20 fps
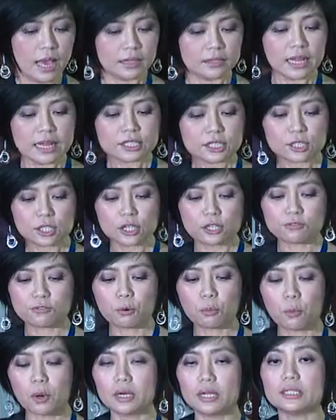Let's learn
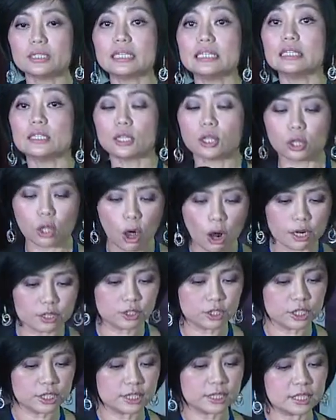from one of the
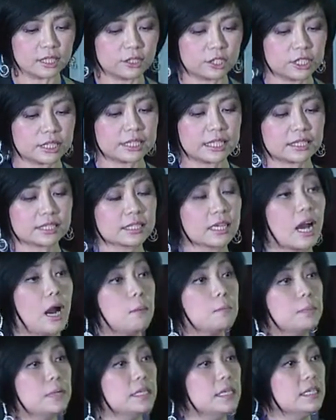largest logistics
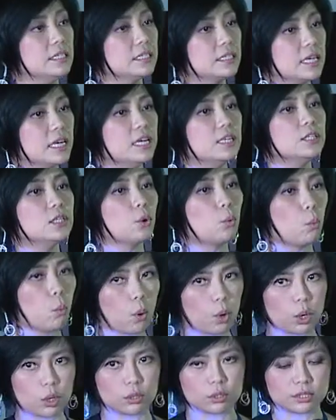companies in the
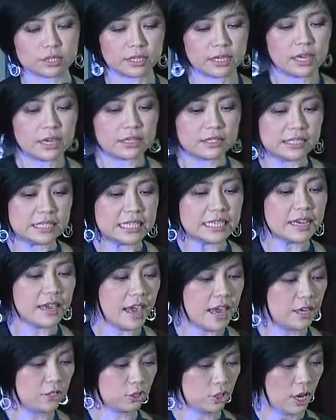world, D
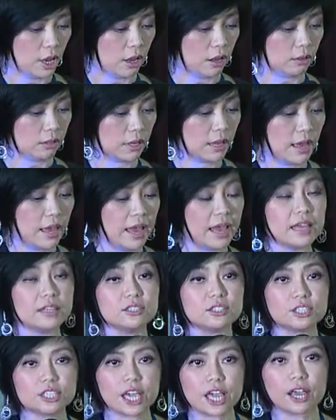H L,
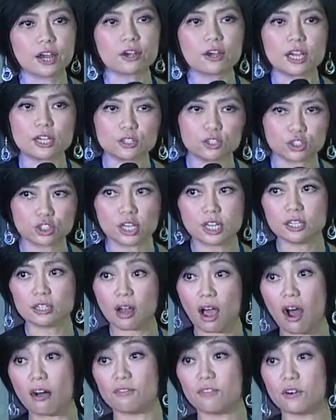and tear a sheet
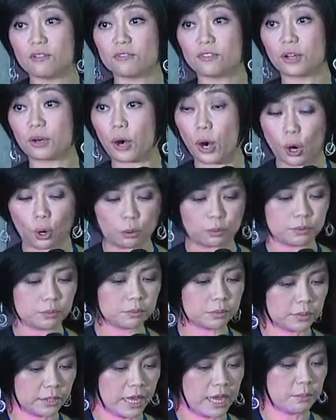off of their own
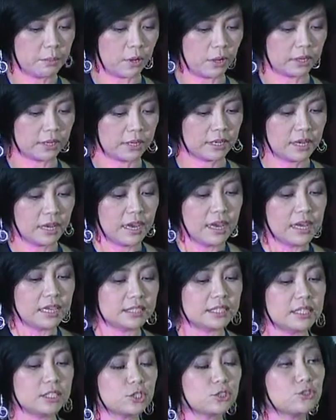playbook.
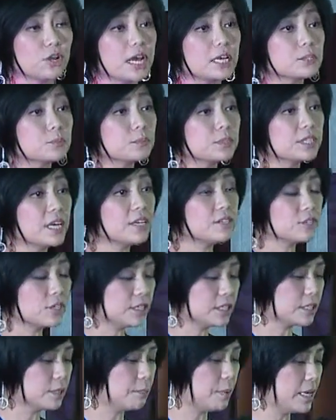Since transportation
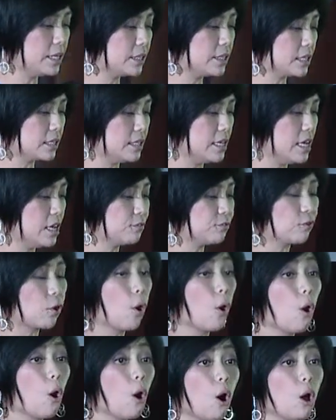is a basic need
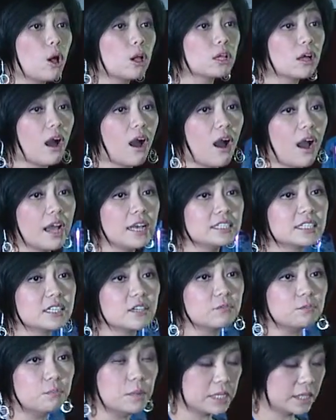for all kinds
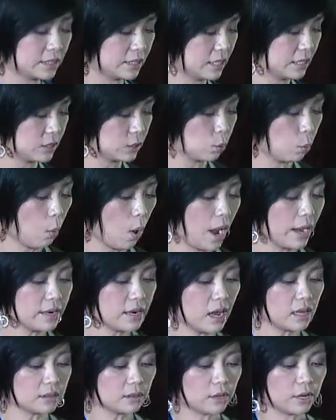of business, why
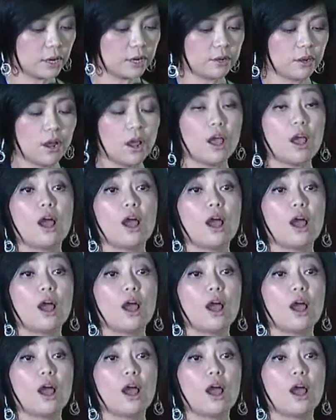not learn